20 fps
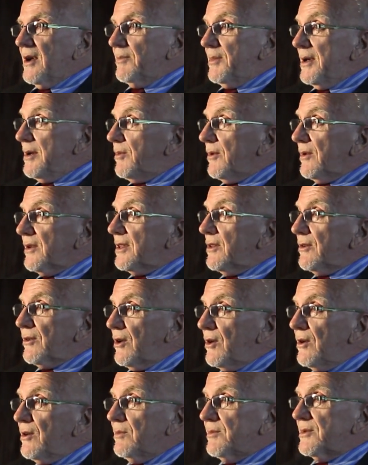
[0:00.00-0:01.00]
people in their
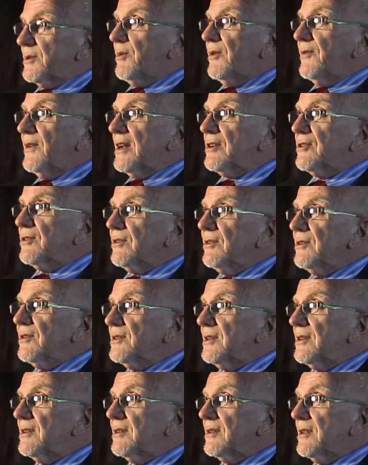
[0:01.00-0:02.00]
homes,
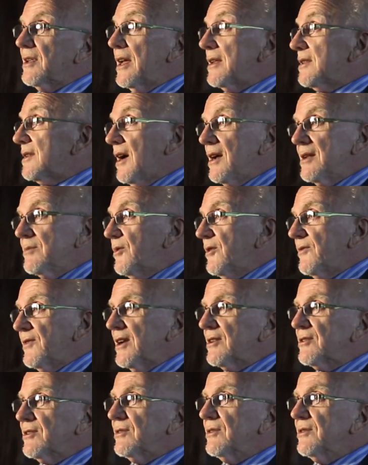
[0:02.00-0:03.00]
professionals and
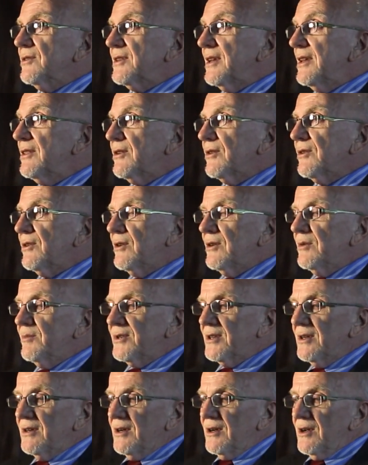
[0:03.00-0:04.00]
non-professionals in their
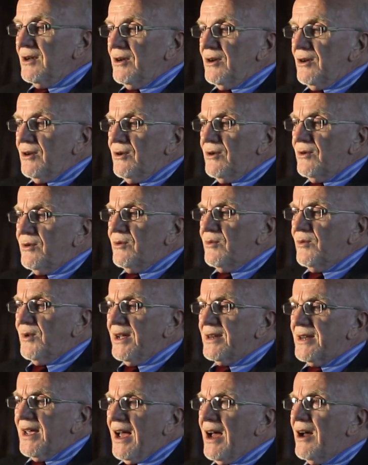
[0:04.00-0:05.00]
homes, who
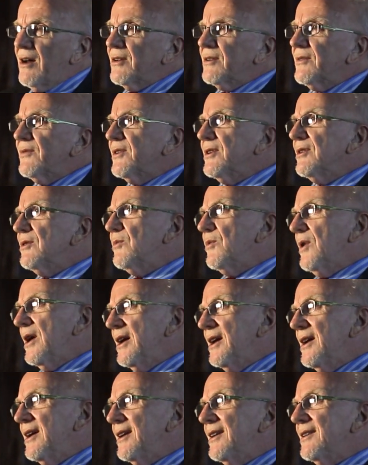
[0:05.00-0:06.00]
went out of their
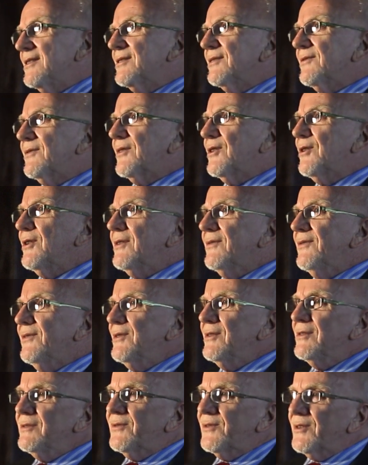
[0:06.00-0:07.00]
way to cook
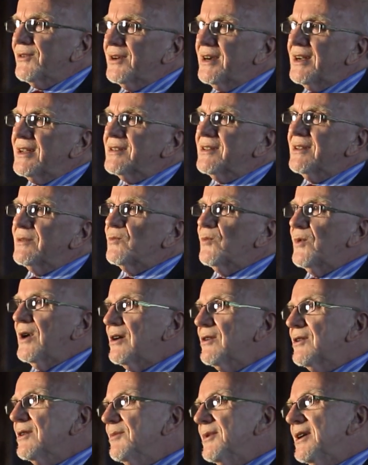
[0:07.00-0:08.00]
food for us and
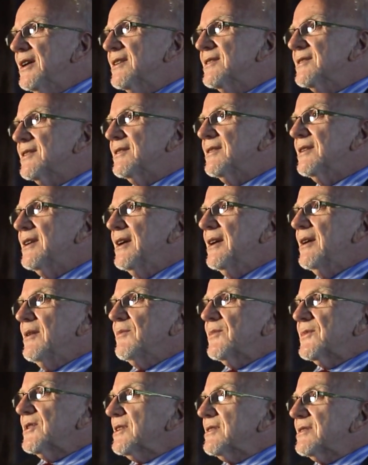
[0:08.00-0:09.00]
welcome us and
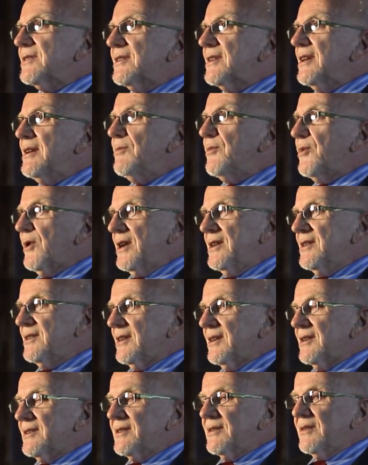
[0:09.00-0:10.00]
just embrace
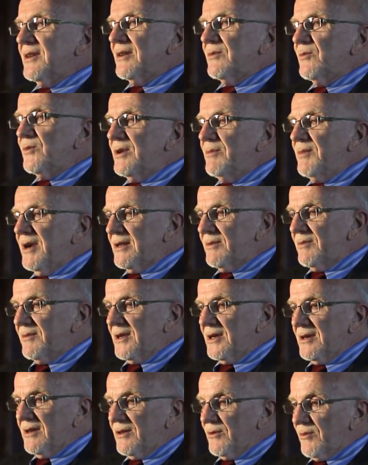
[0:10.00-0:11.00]
us. And we met
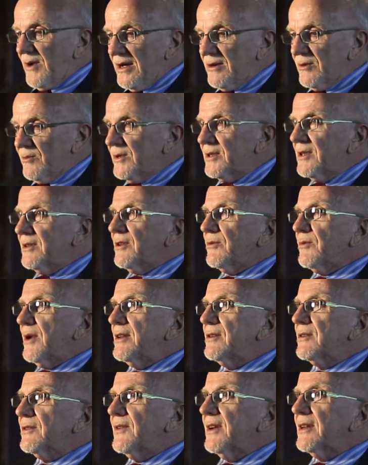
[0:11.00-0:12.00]
went to the
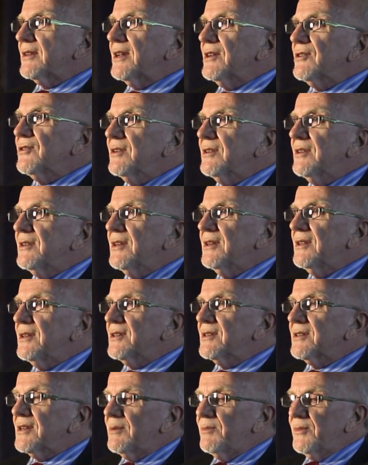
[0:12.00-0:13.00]
Writers Foundation in
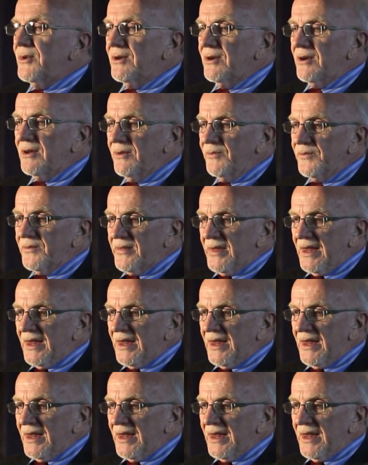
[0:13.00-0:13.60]
Istanbul.